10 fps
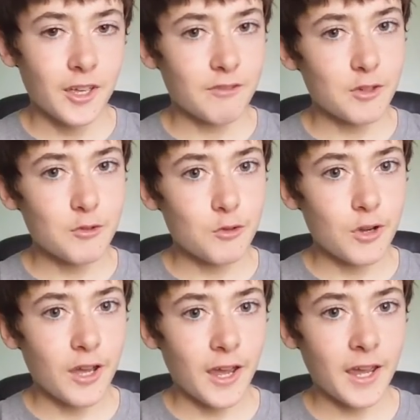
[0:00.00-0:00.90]
If you
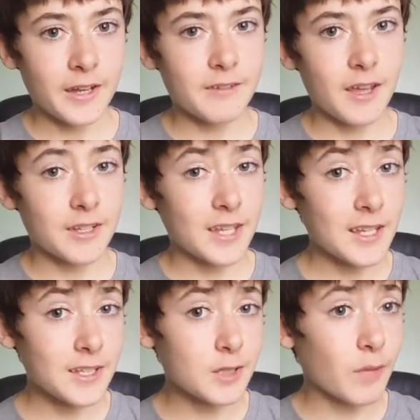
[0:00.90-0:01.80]
had
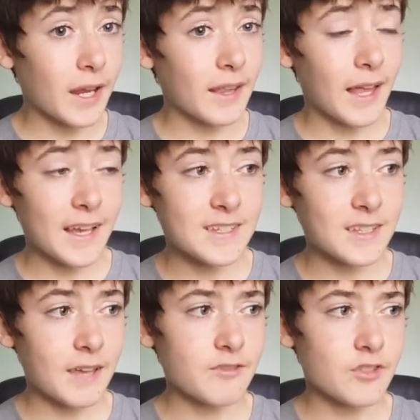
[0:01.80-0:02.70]
attended my last
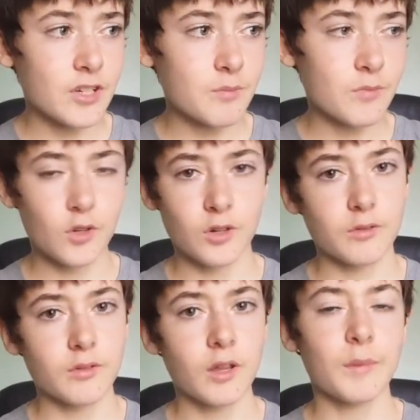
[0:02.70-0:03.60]
live stream,
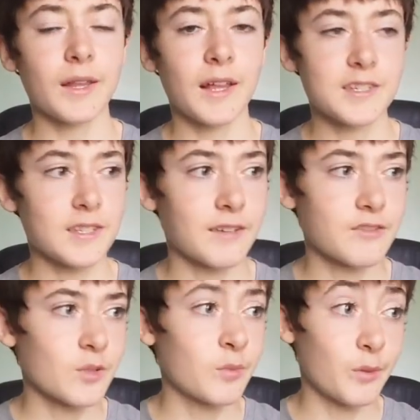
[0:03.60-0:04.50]
or not my last live
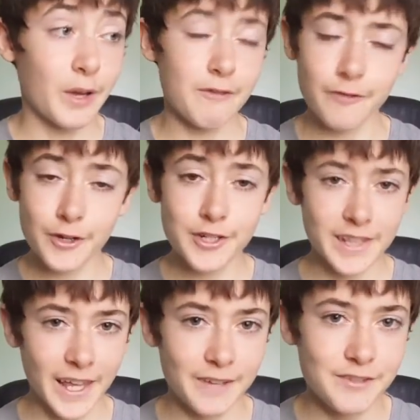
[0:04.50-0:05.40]
stream, but my
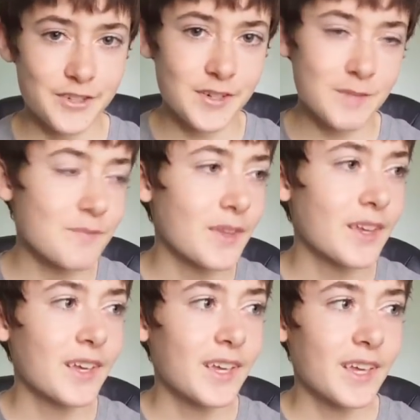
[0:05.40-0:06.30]
first live stream,
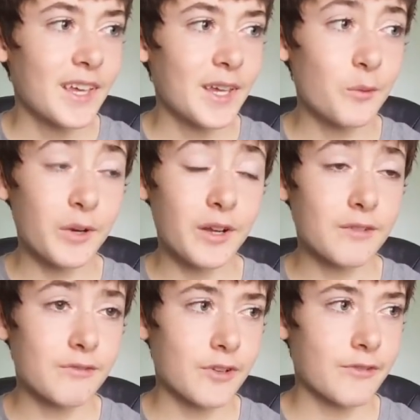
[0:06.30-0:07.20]
it went
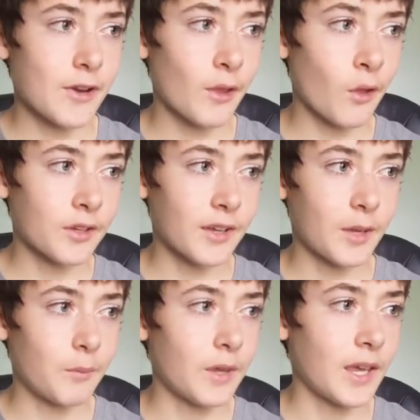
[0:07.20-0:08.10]
on for a very long
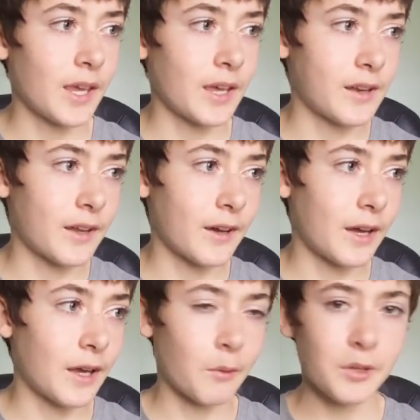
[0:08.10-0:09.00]
time, and
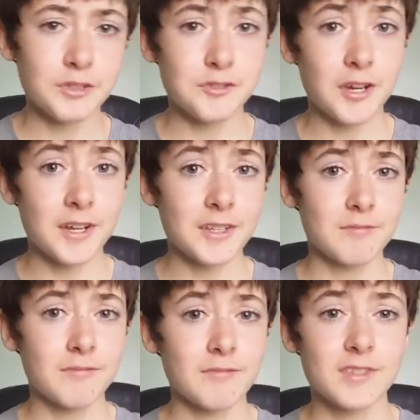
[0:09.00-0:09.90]
I want to try to
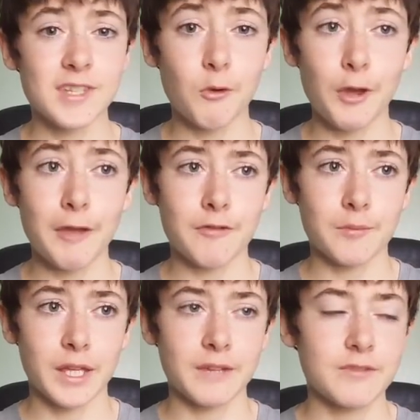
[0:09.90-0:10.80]
stay away
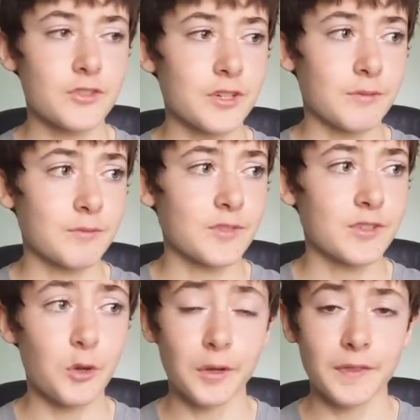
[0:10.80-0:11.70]
from live streams
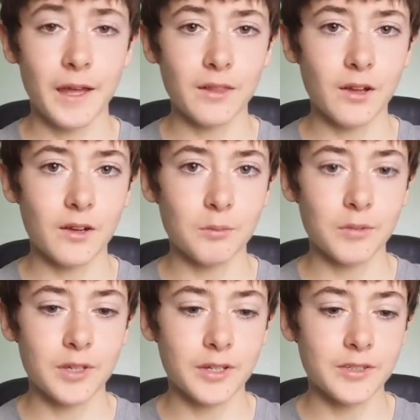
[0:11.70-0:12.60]
going that long
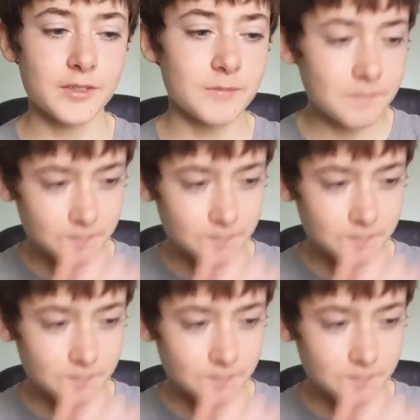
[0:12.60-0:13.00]
because